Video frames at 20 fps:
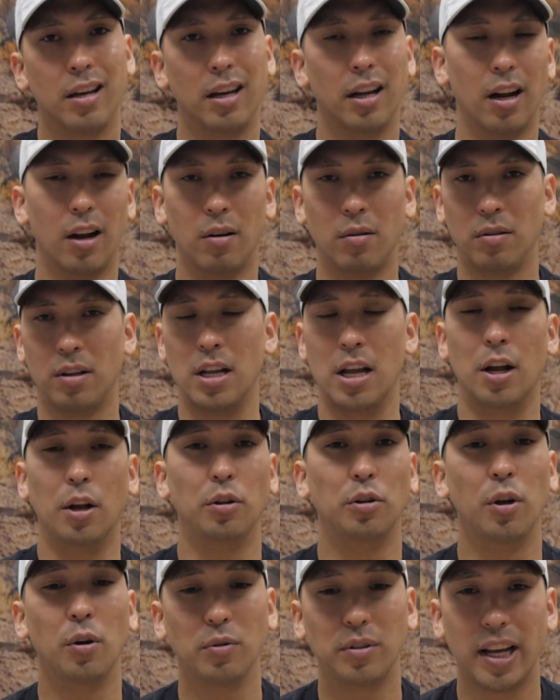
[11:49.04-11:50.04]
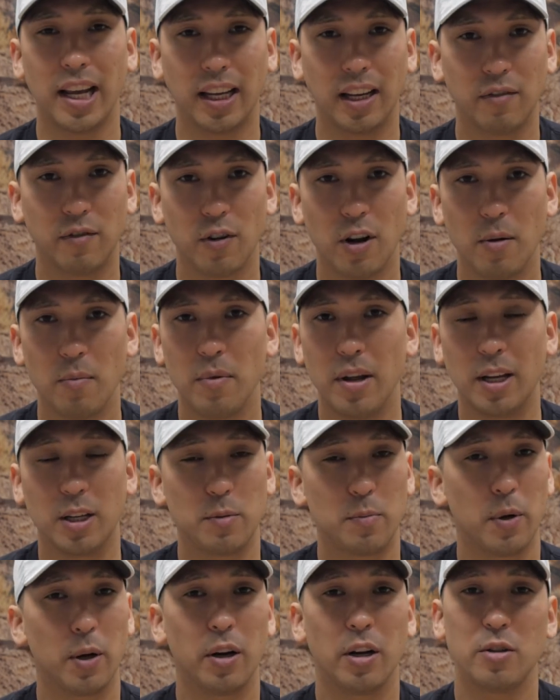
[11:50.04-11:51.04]
you know, don't take it from
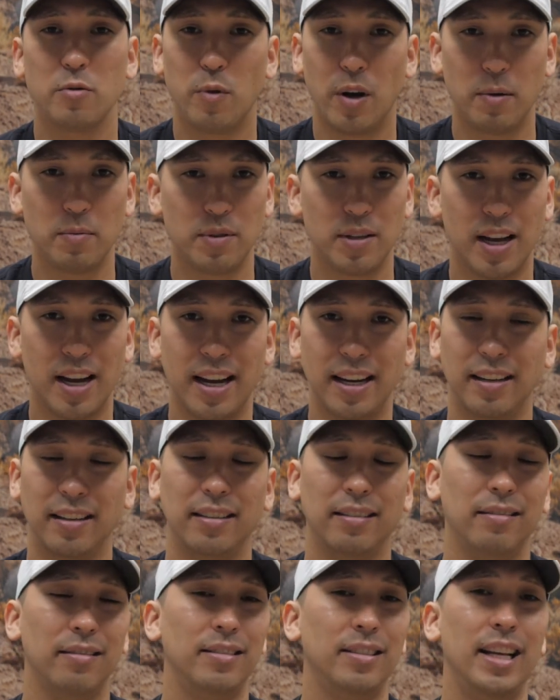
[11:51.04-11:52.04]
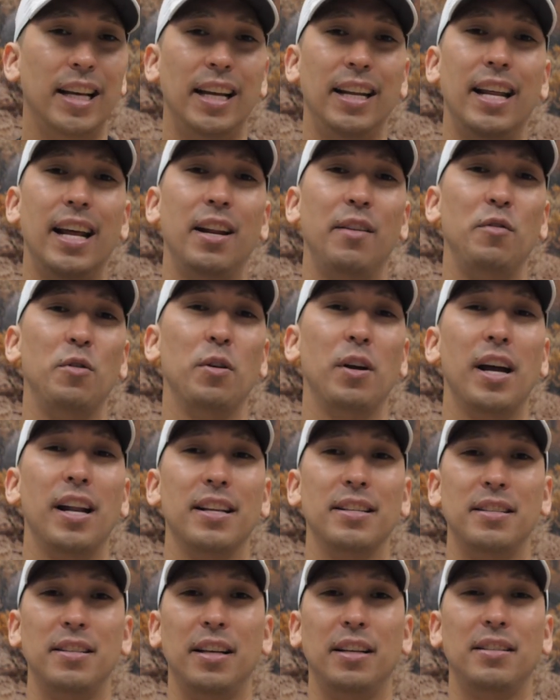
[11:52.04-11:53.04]
Experian's website saying that if you got
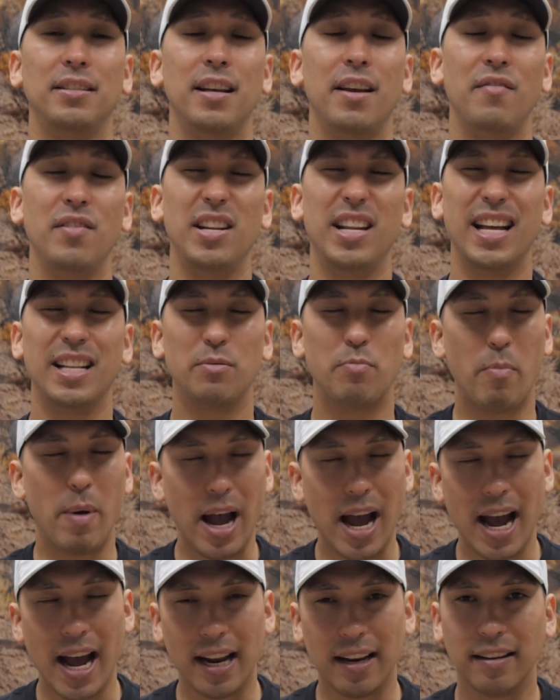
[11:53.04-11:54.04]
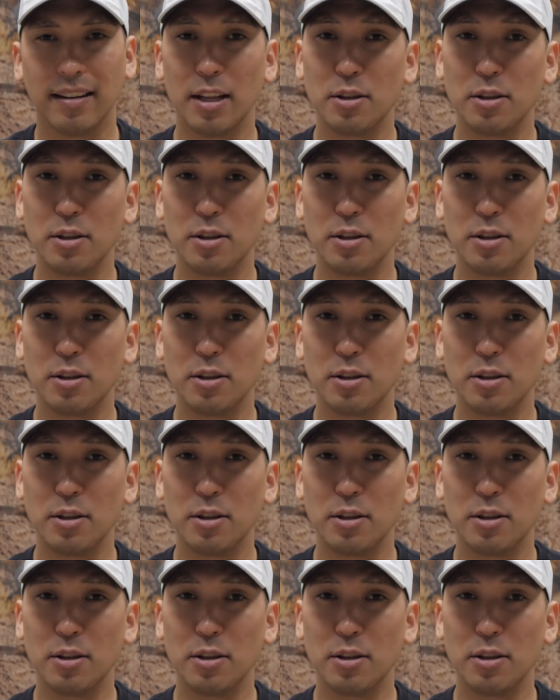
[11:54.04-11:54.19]
a 670, that's bad.